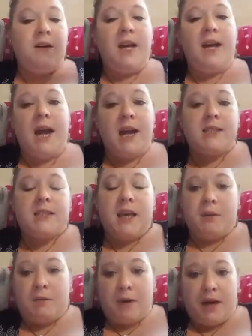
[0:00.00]
ask
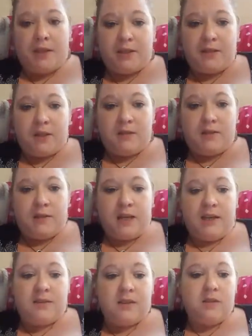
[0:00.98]
them about certain
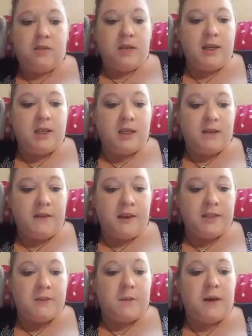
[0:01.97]
things. Look at their
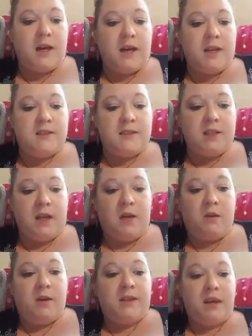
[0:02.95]
Facebook and see
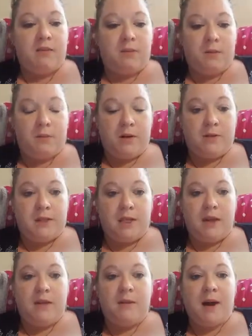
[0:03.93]
what they've been
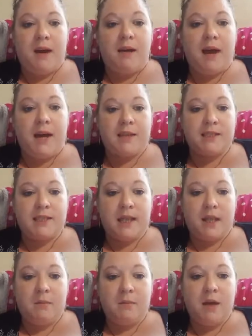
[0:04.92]
posting about. Ask
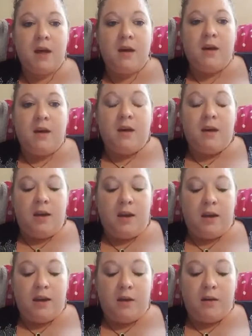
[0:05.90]
them,
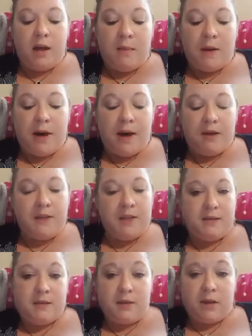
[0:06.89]
about how
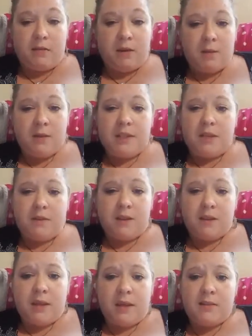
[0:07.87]
things are going with different
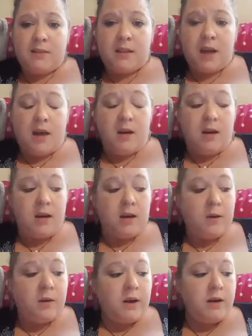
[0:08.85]
things that are
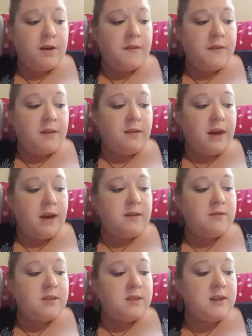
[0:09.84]
going on in their
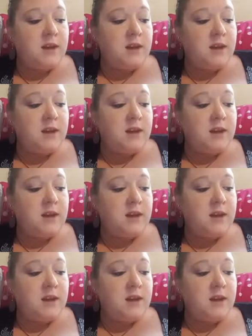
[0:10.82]
lives.